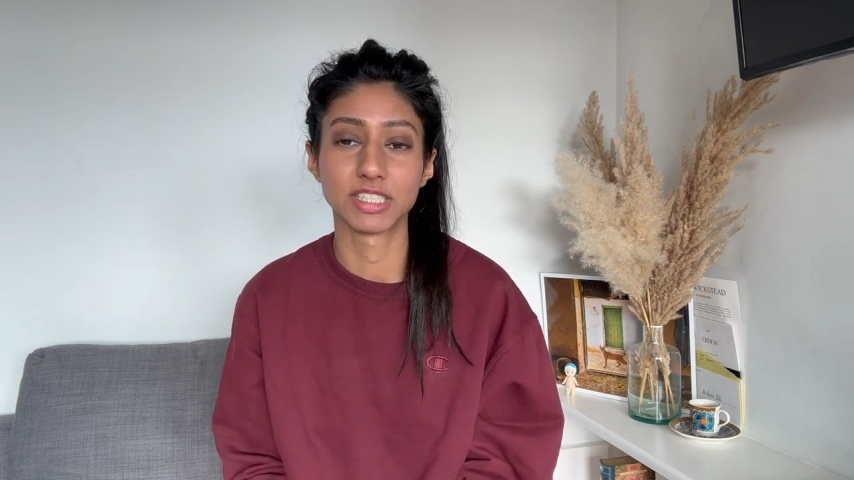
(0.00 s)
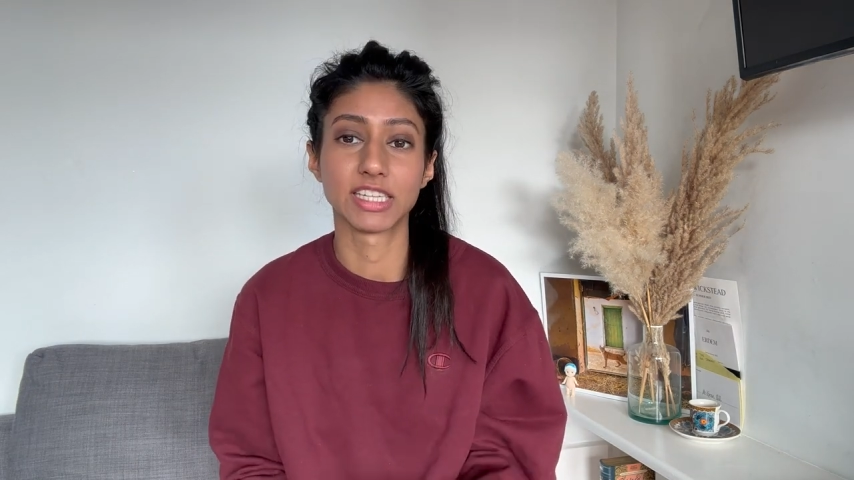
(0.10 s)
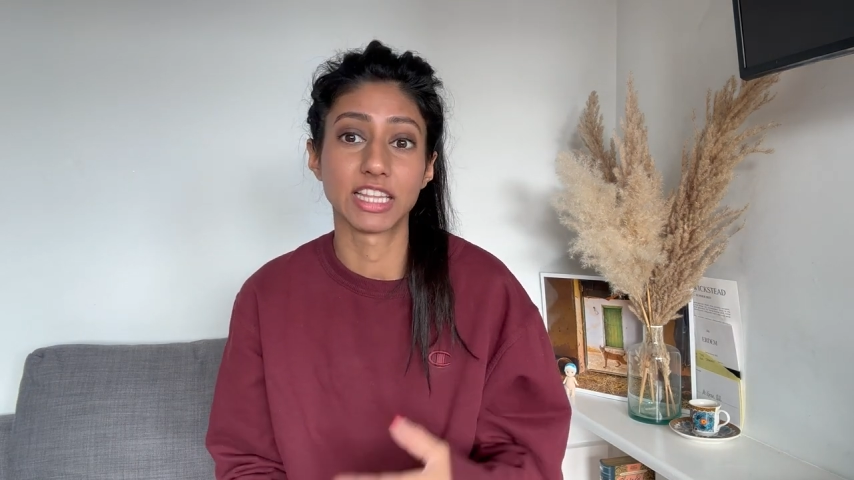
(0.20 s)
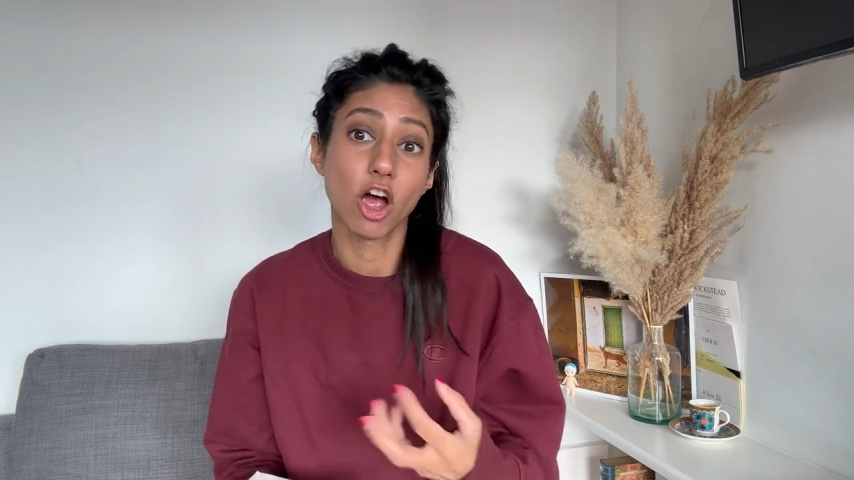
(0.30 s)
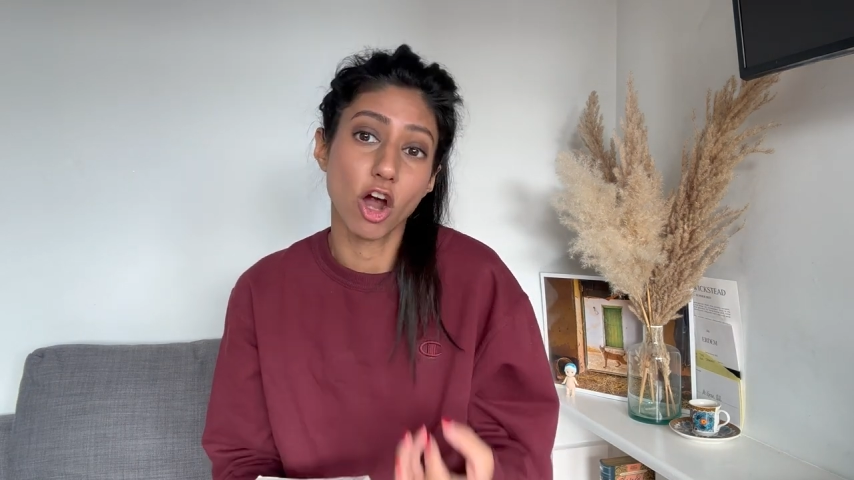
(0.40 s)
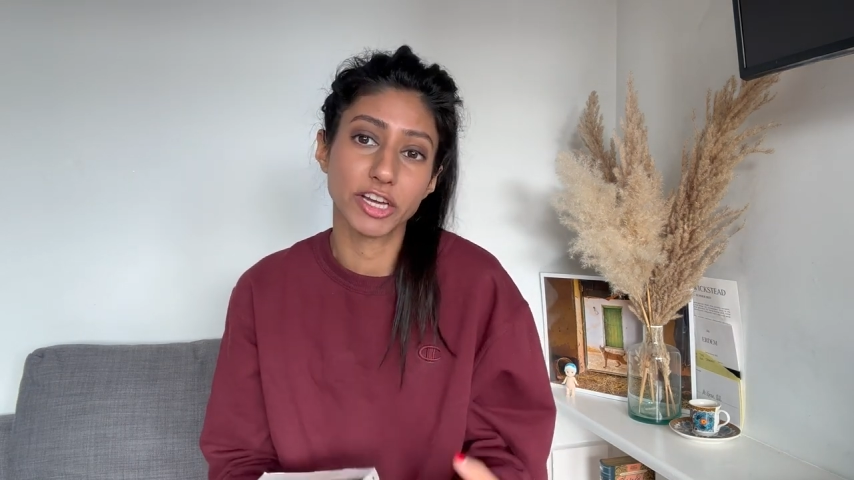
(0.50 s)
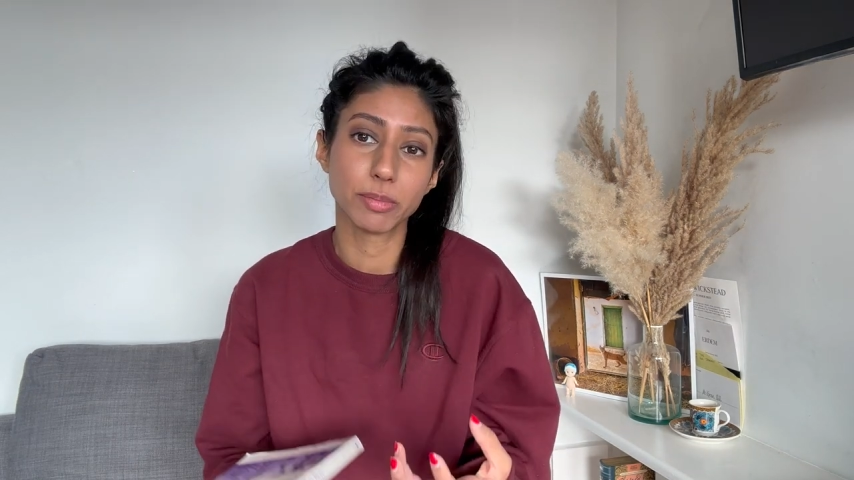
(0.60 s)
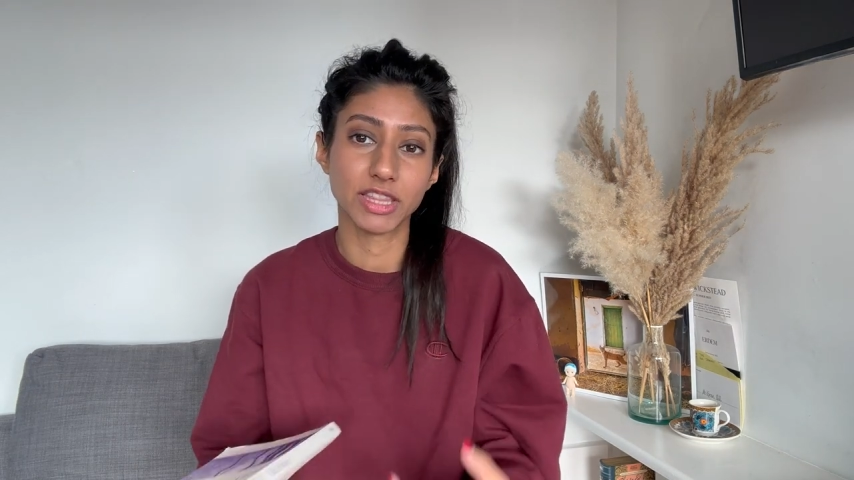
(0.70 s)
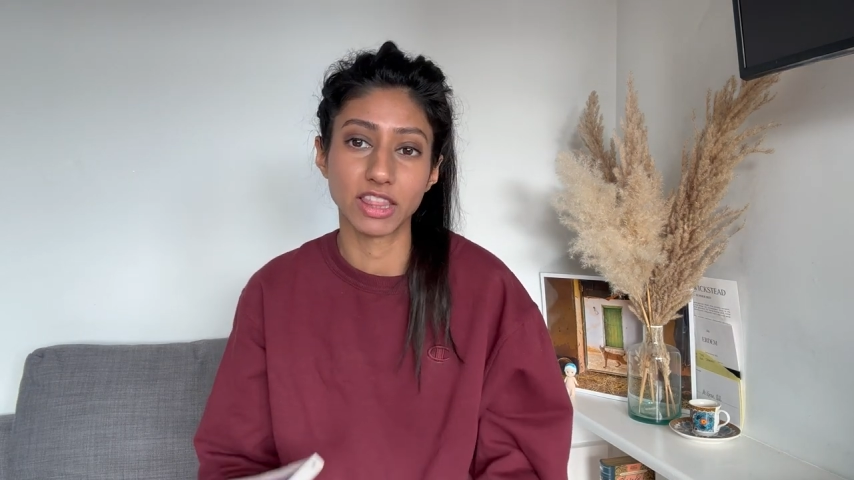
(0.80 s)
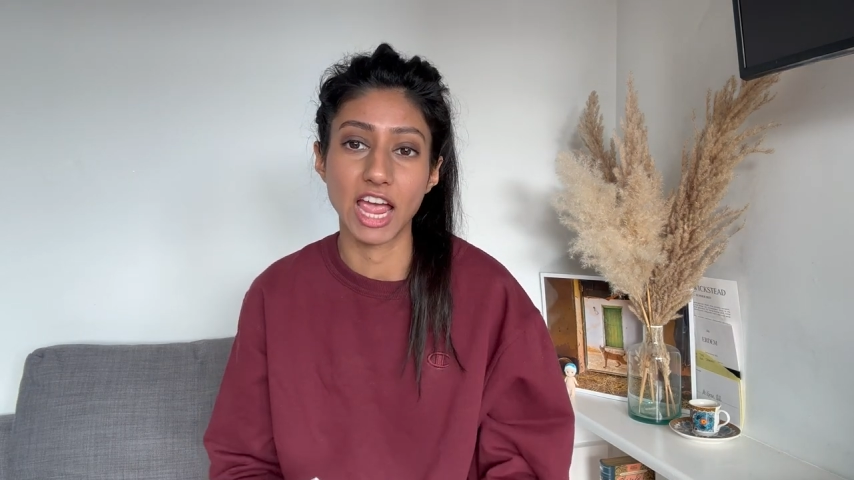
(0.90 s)
Like the
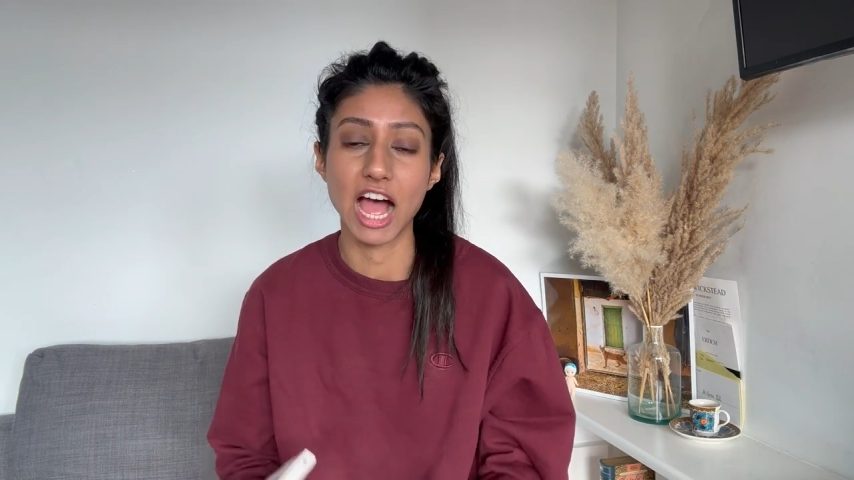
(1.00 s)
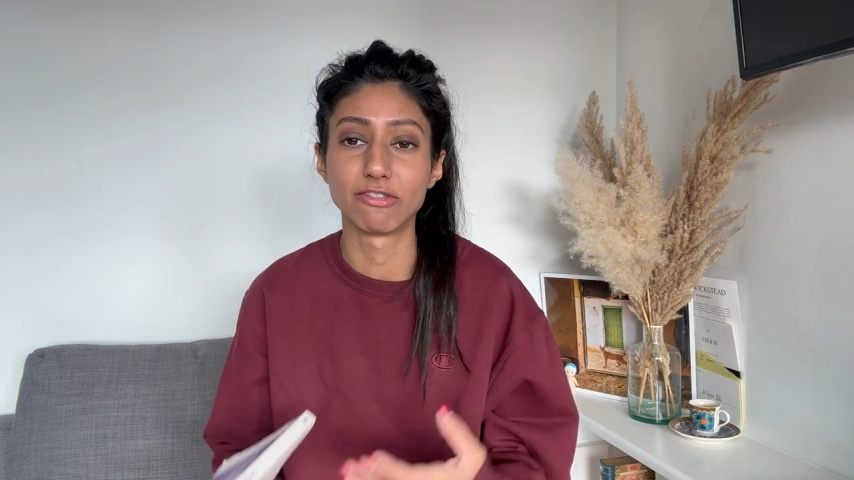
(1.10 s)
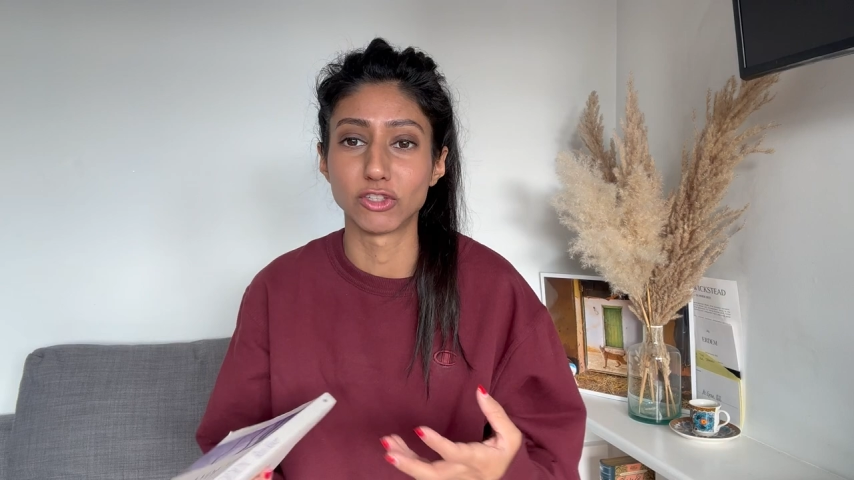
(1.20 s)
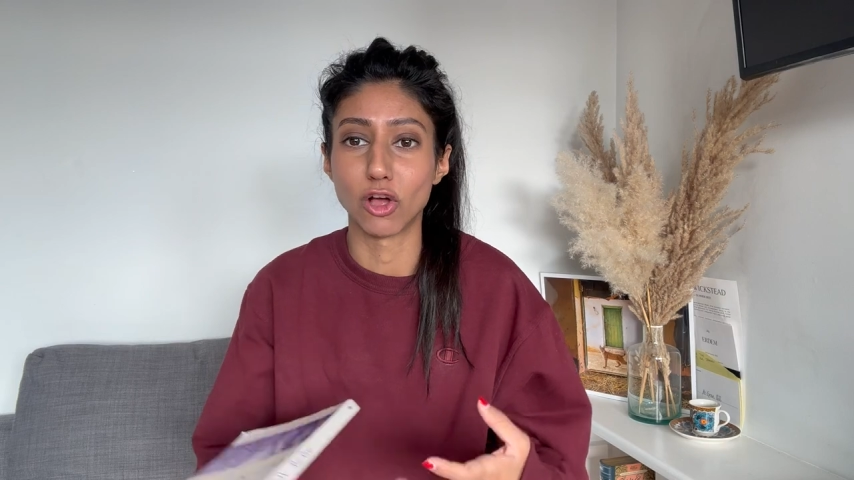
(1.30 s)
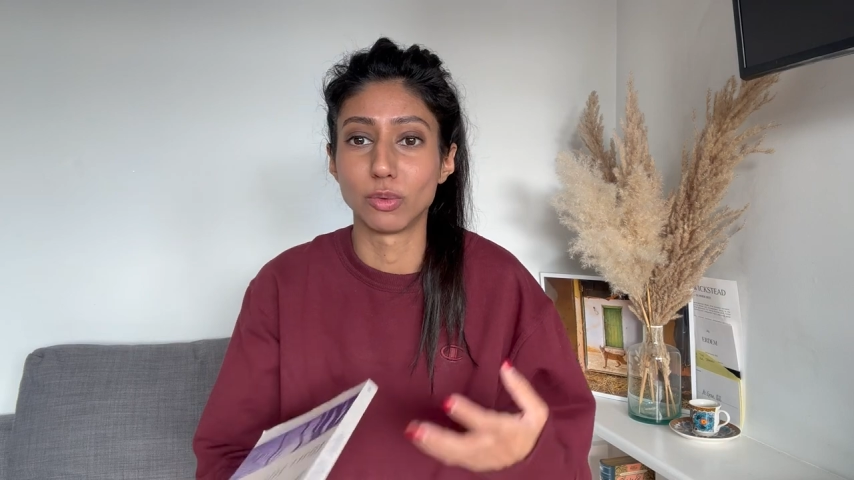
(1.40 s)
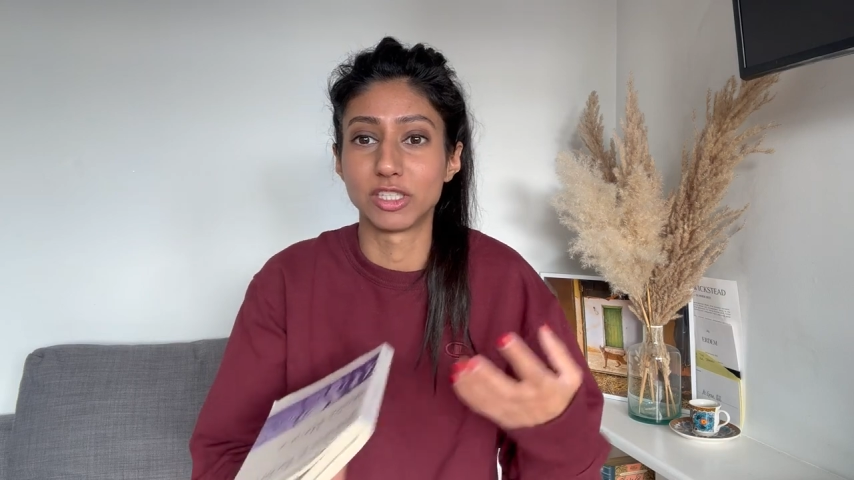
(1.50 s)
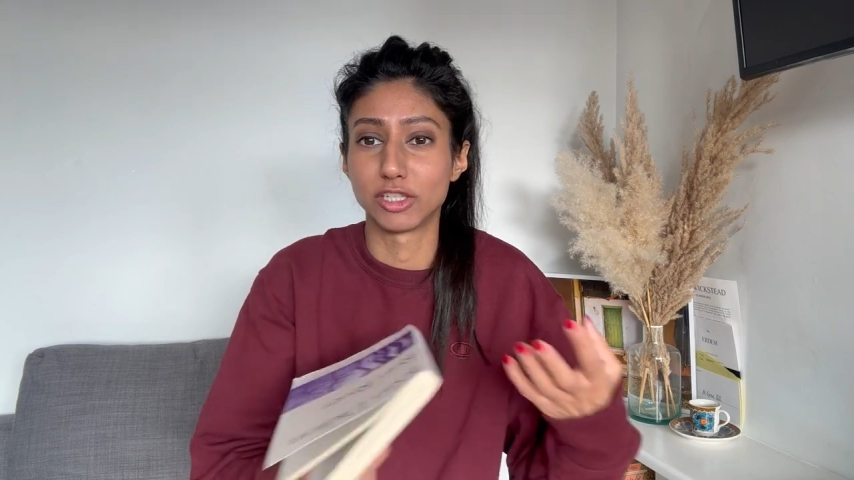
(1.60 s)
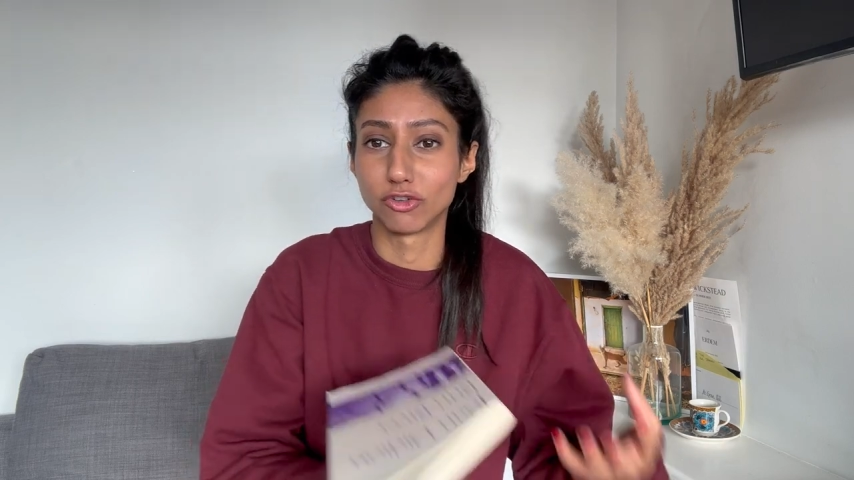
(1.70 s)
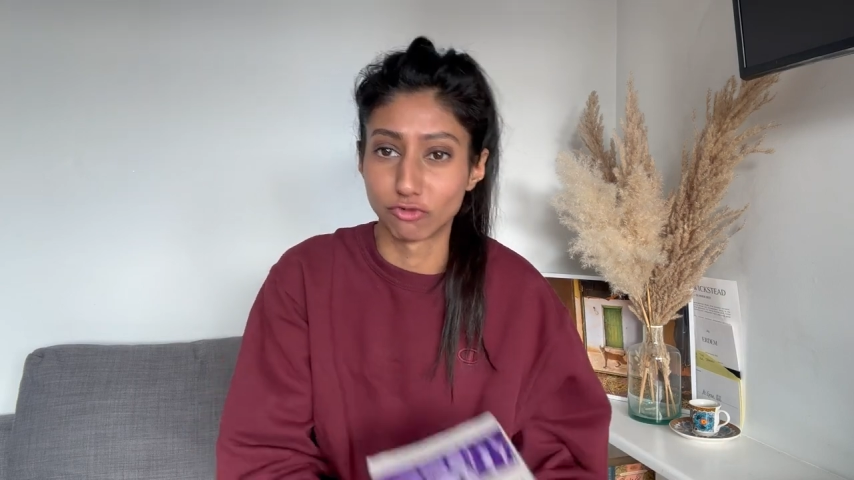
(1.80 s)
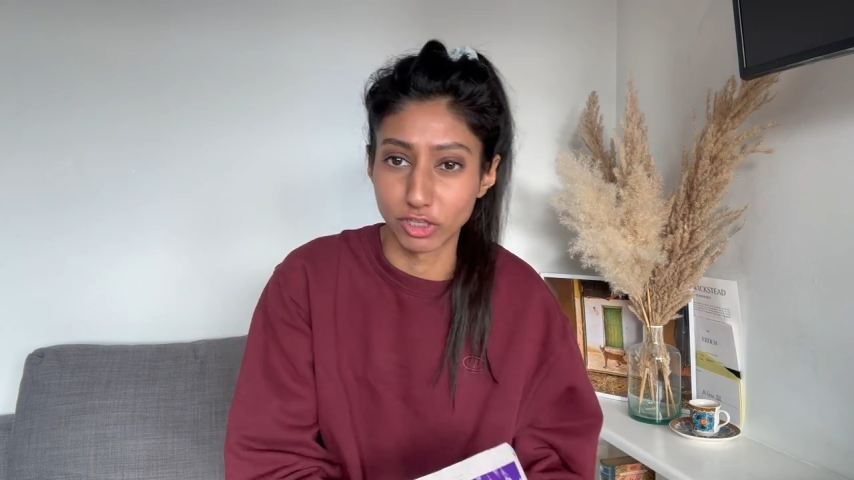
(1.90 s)
argument that they have is always the
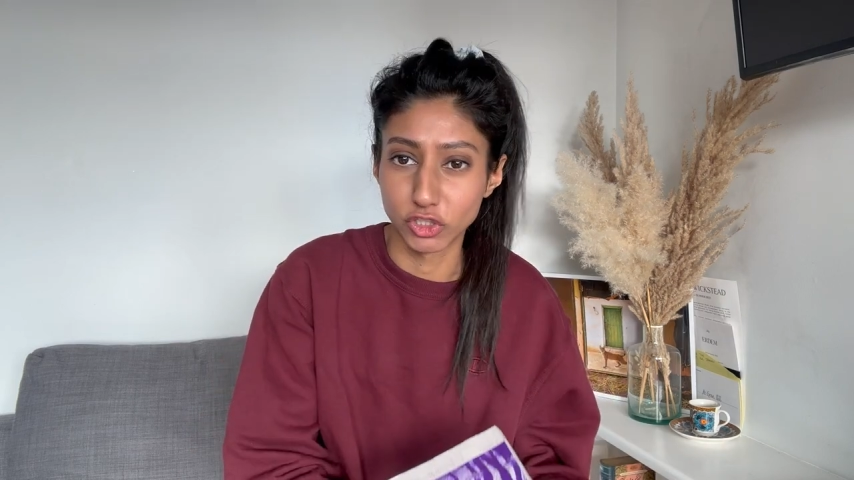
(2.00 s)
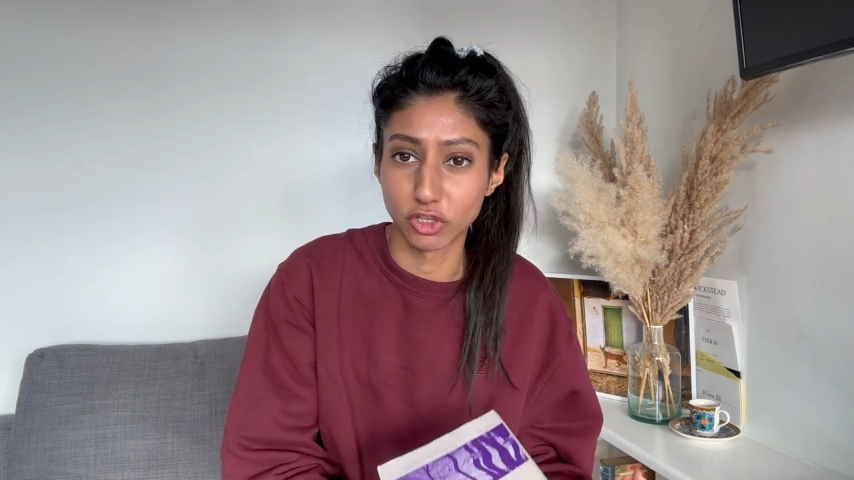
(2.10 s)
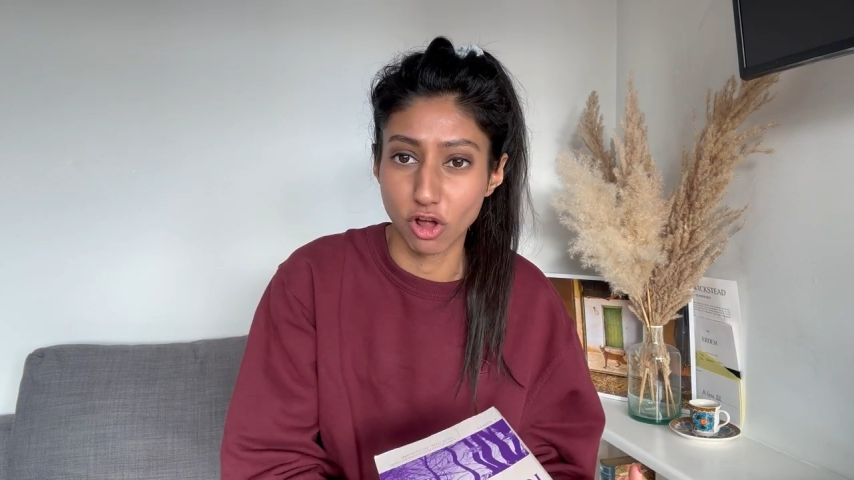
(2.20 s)
original